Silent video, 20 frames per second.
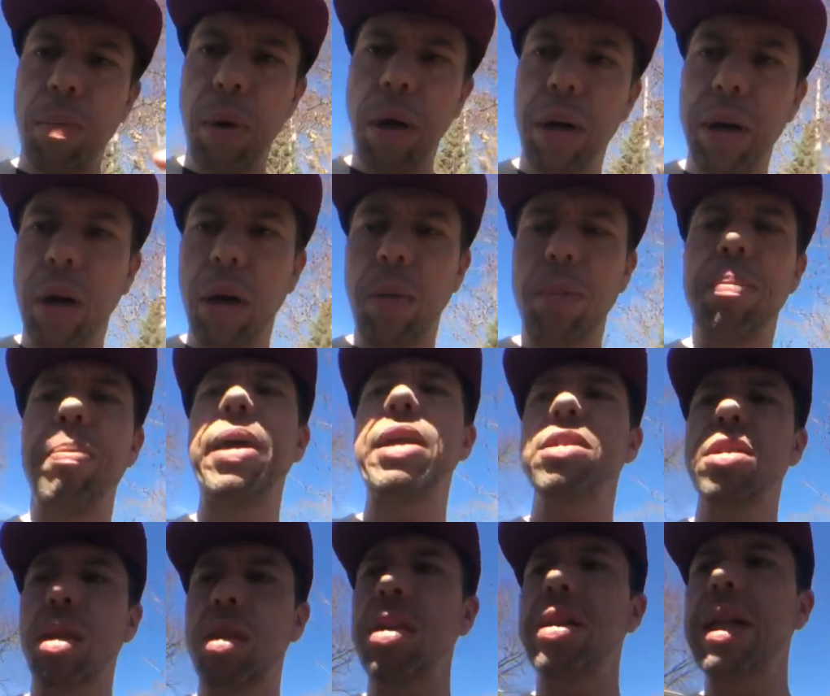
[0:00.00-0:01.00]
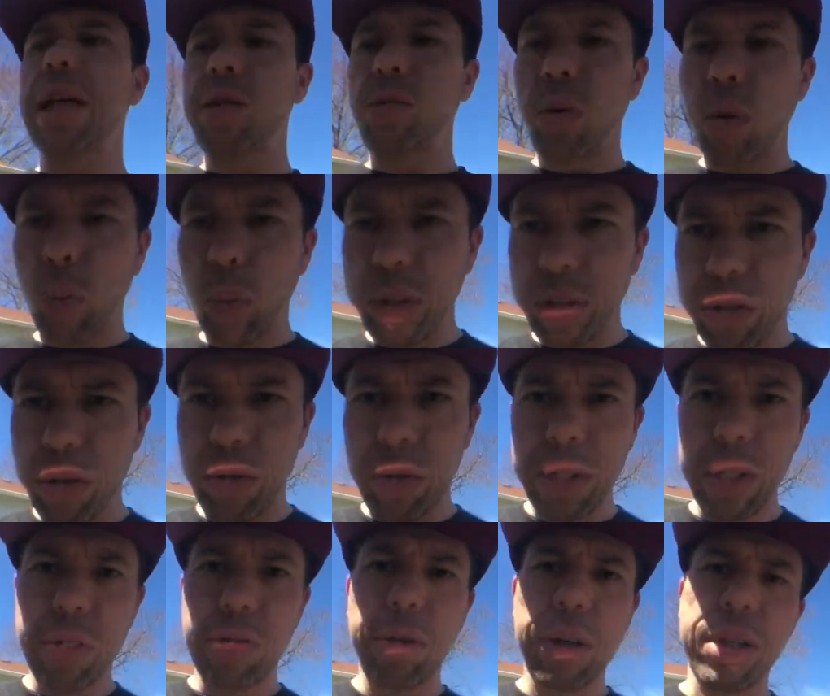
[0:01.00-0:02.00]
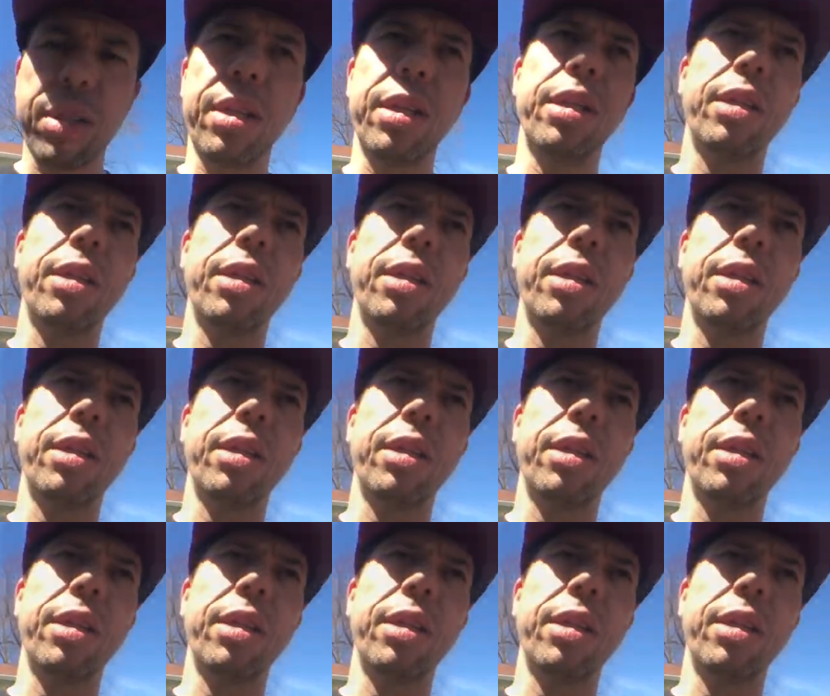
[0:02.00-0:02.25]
But basically, that's what winter interest